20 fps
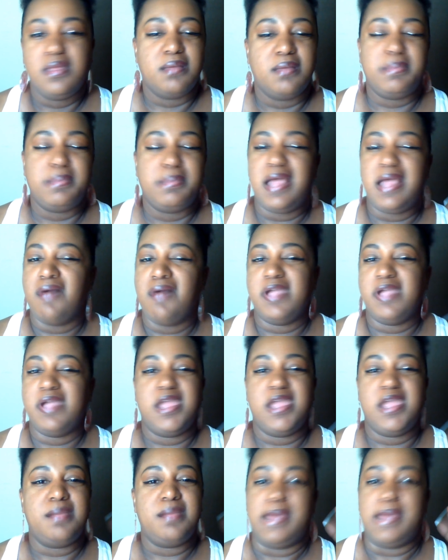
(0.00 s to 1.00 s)
But I don't
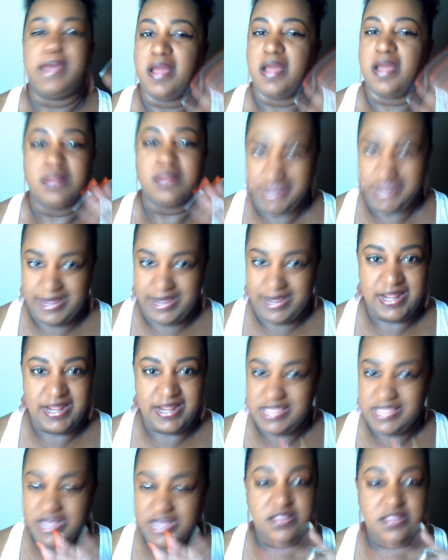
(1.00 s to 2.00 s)
care about all of that. At
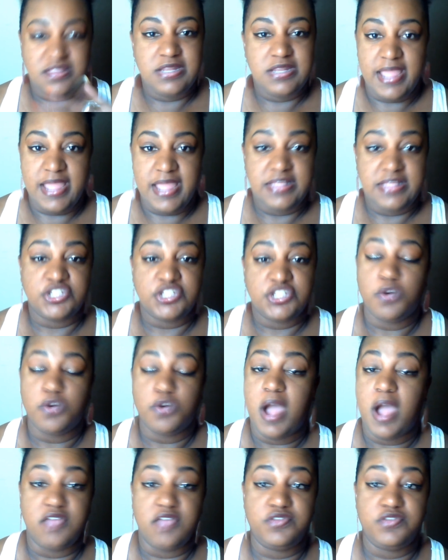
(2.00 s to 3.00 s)
the end of the day, that's your
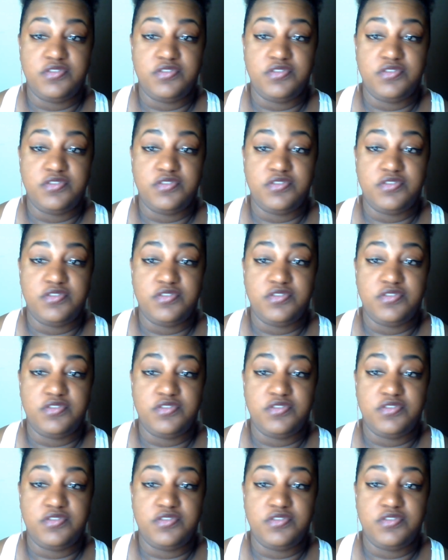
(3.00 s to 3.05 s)
wife.